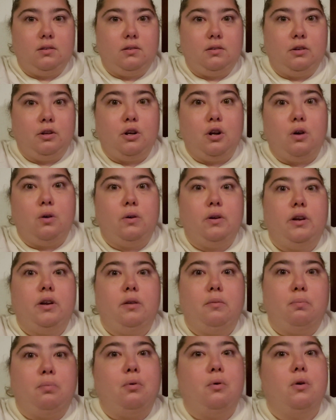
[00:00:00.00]
an
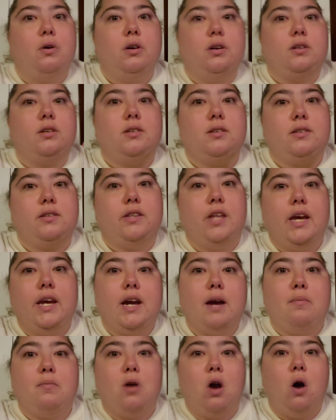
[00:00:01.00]
important
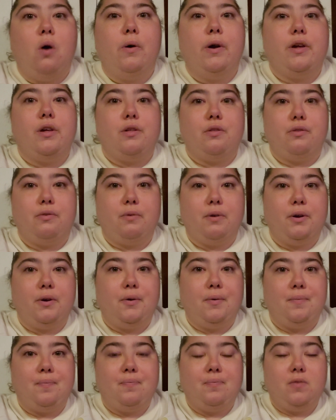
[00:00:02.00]
thing I'm going
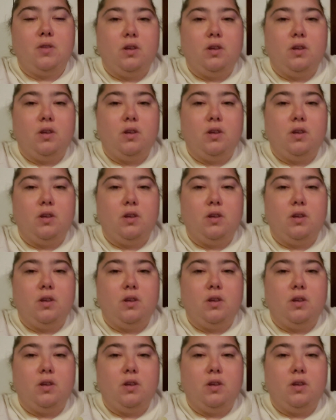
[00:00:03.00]
through.